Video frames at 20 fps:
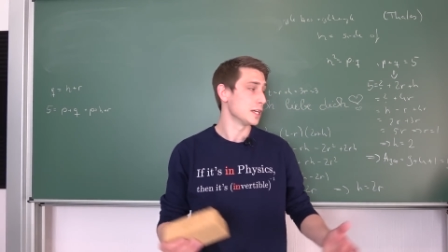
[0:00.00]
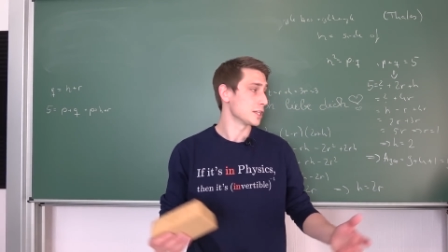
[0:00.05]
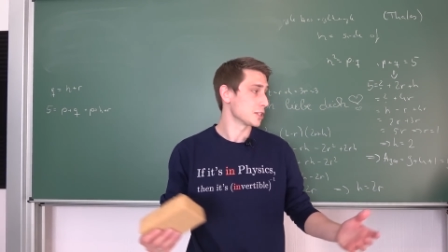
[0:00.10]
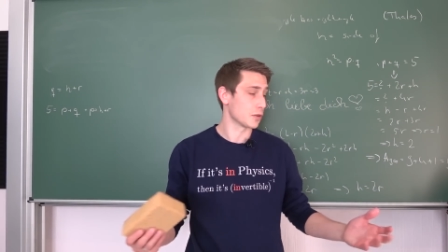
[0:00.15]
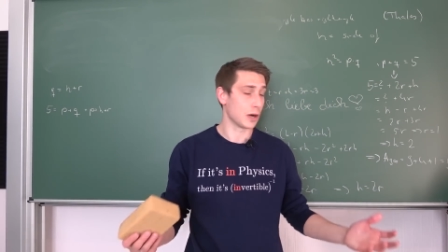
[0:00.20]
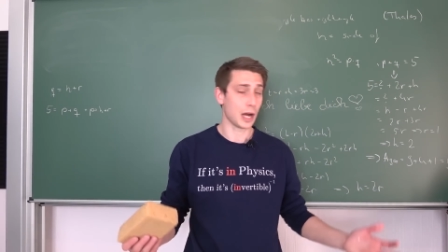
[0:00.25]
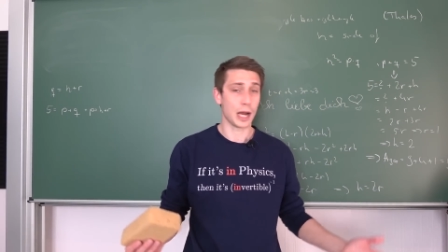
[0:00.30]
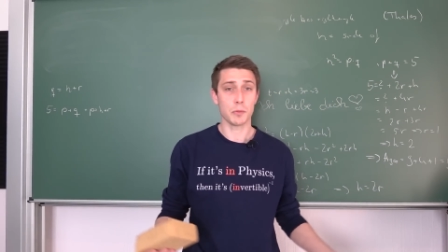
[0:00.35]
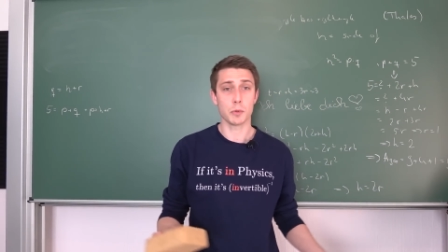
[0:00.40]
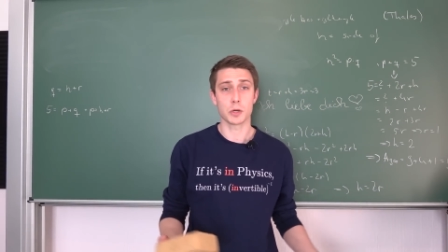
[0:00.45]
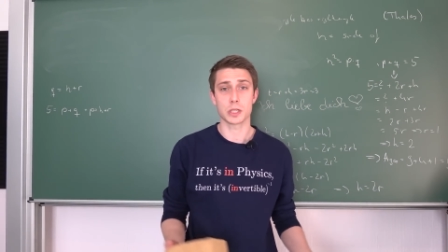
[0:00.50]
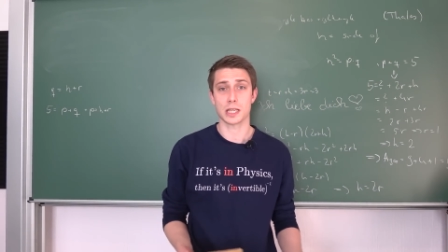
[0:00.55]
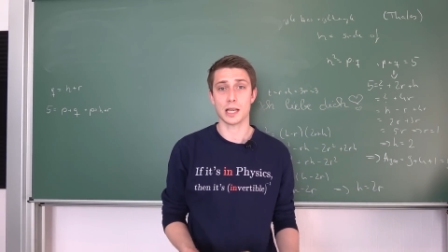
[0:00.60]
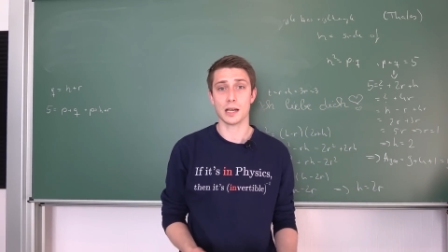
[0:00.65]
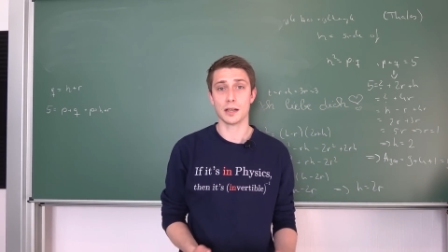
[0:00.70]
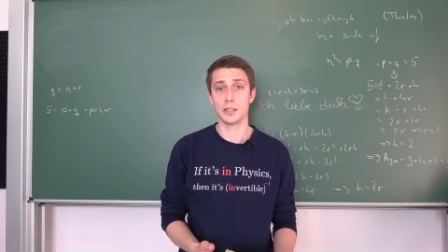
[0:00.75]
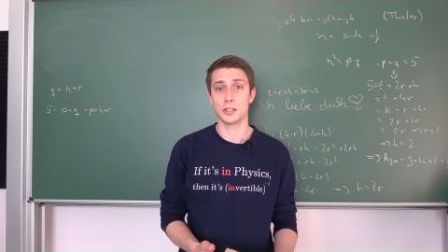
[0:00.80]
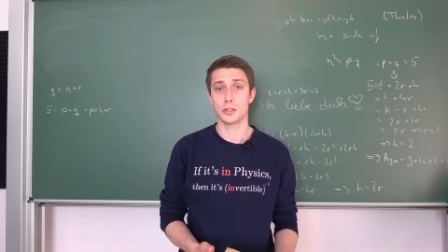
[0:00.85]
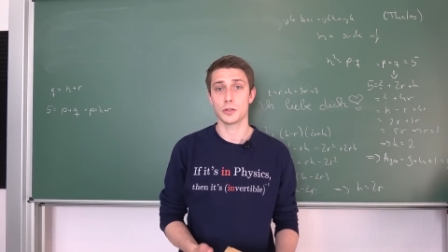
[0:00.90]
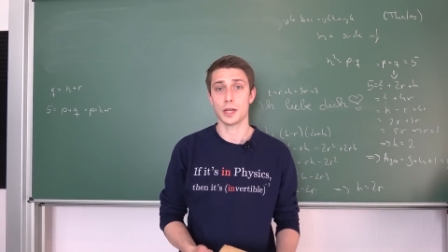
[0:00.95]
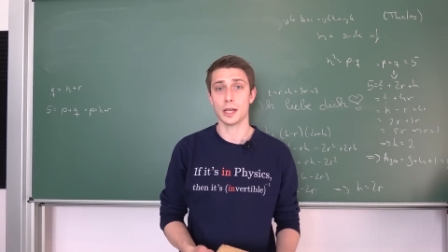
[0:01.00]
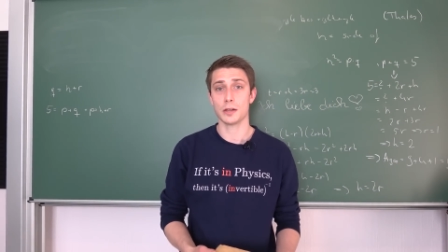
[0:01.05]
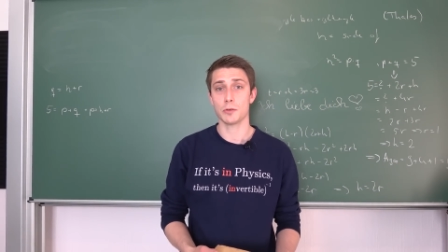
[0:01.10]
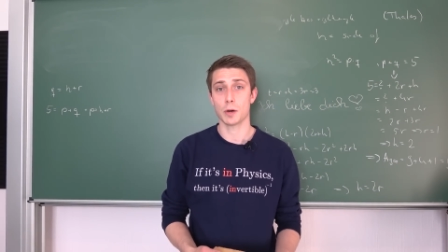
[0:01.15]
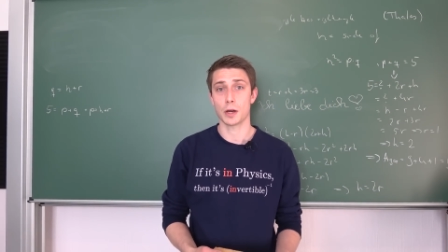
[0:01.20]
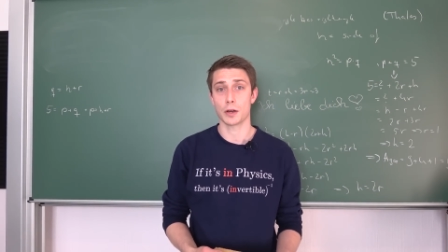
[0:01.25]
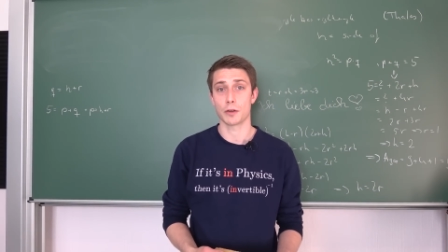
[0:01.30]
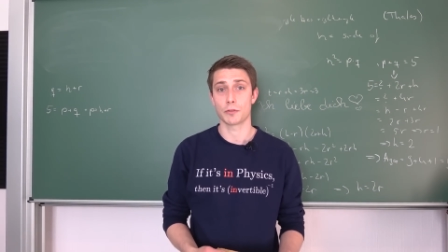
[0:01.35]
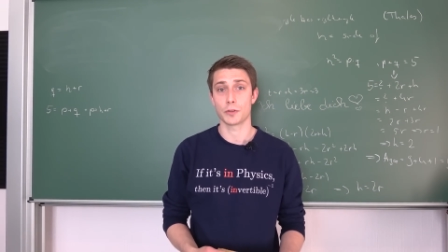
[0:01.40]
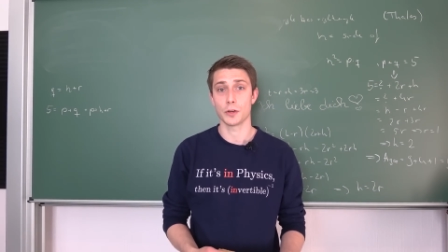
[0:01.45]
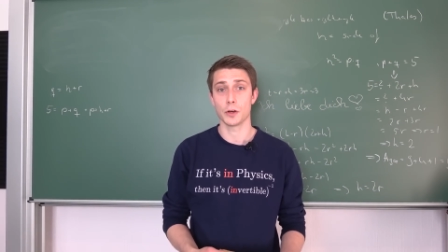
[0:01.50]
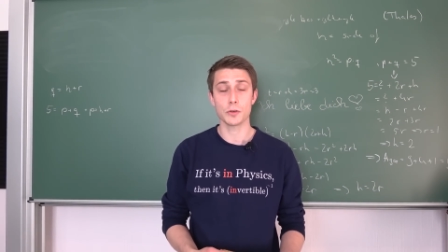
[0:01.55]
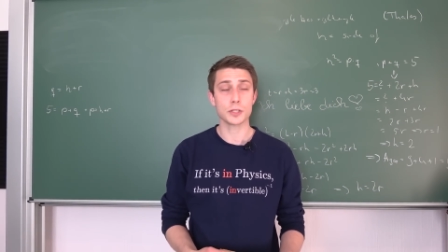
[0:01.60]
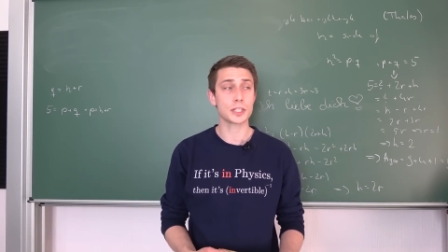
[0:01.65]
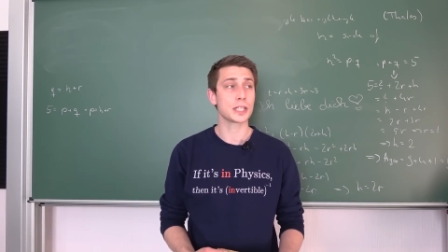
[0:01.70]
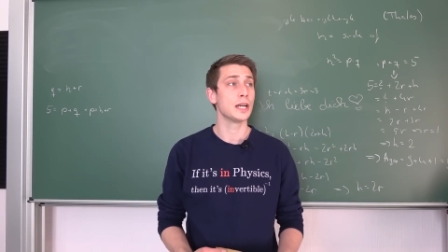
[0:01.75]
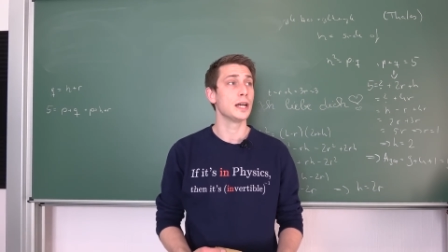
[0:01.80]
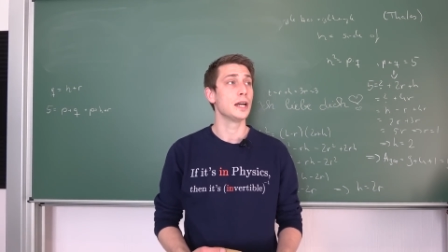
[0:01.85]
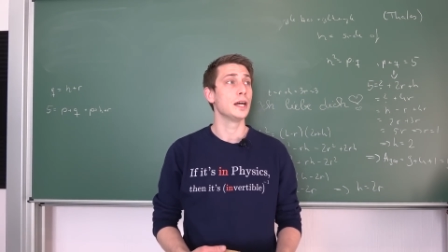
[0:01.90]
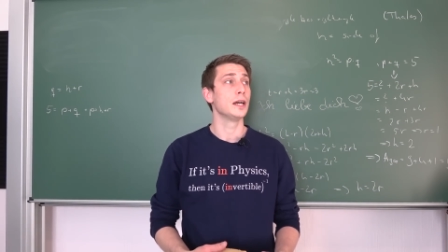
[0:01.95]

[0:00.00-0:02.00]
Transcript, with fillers: so I was lucky to get one of those.